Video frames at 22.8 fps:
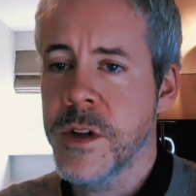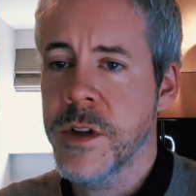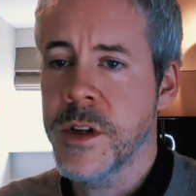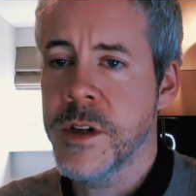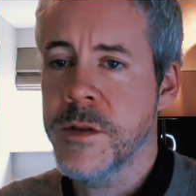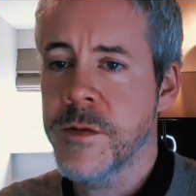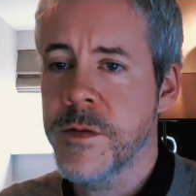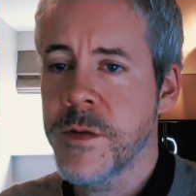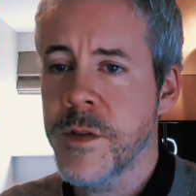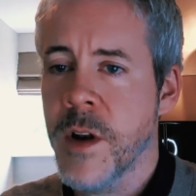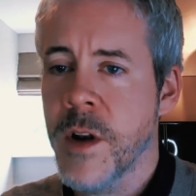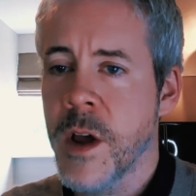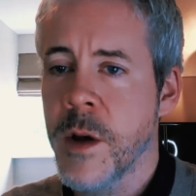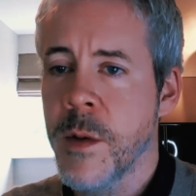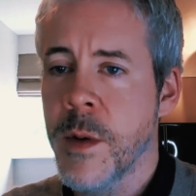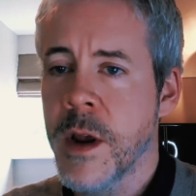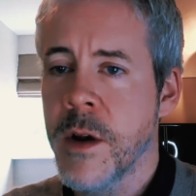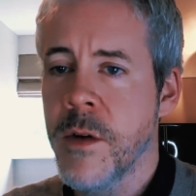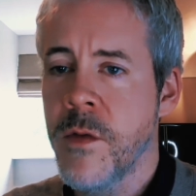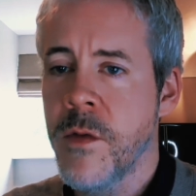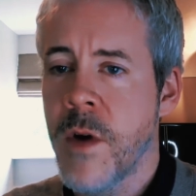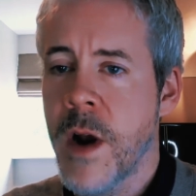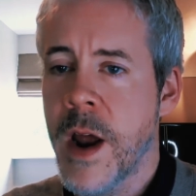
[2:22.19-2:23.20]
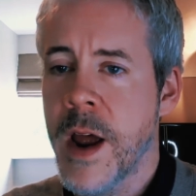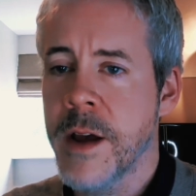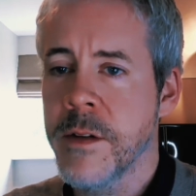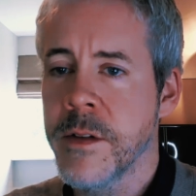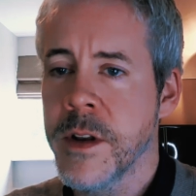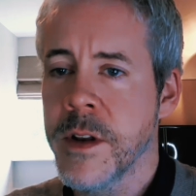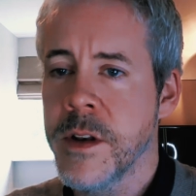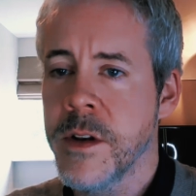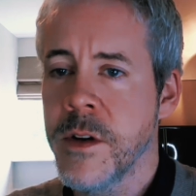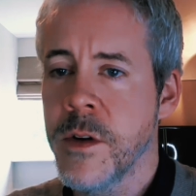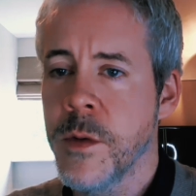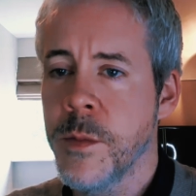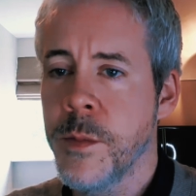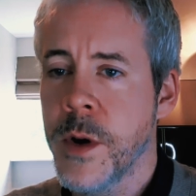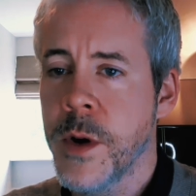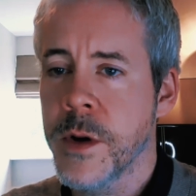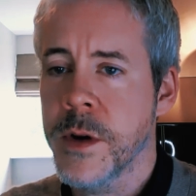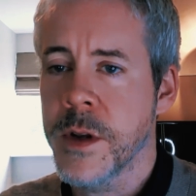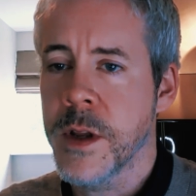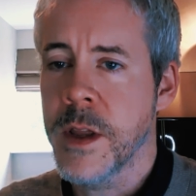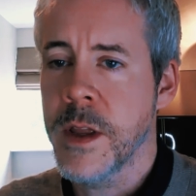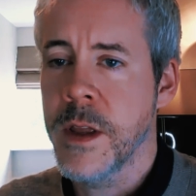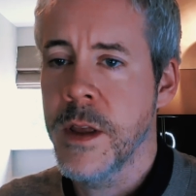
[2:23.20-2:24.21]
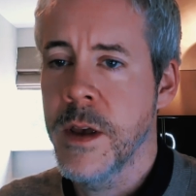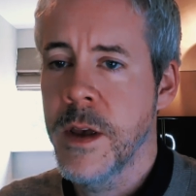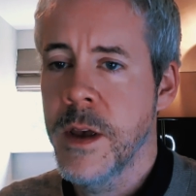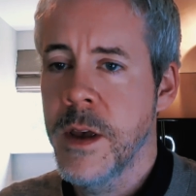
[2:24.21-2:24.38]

that is flowing around in your body.